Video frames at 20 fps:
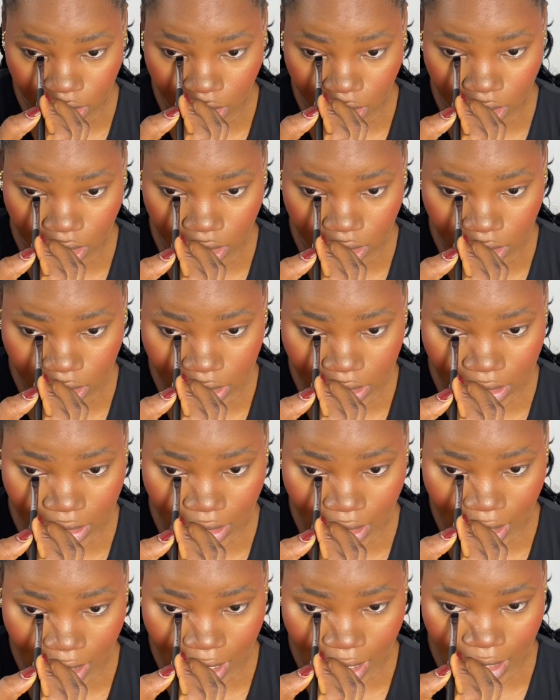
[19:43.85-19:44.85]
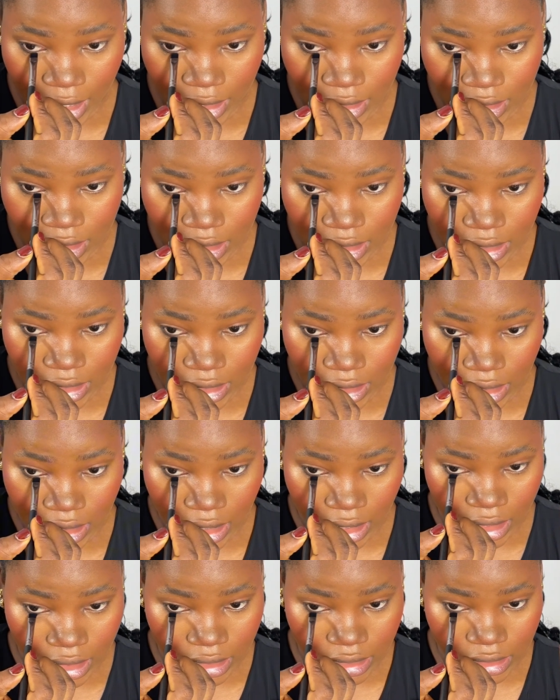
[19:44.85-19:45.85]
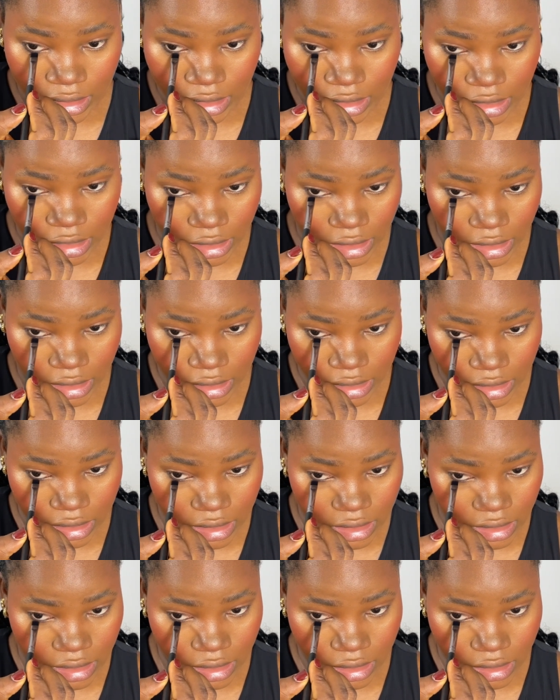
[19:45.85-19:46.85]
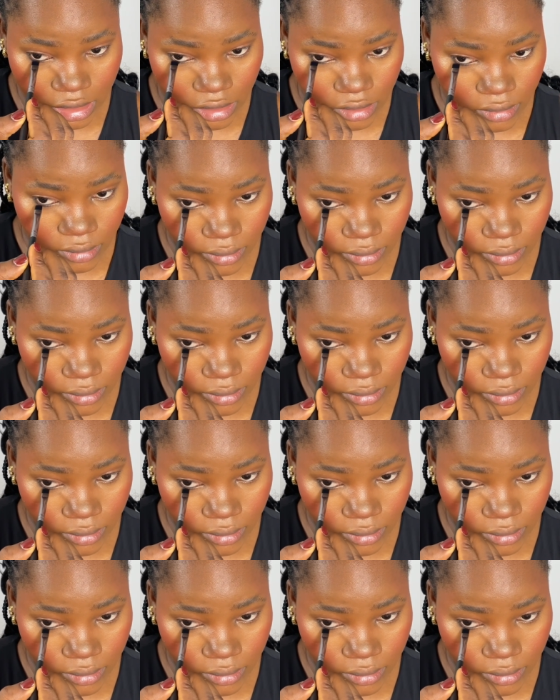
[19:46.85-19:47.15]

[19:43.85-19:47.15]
in slightly and gently.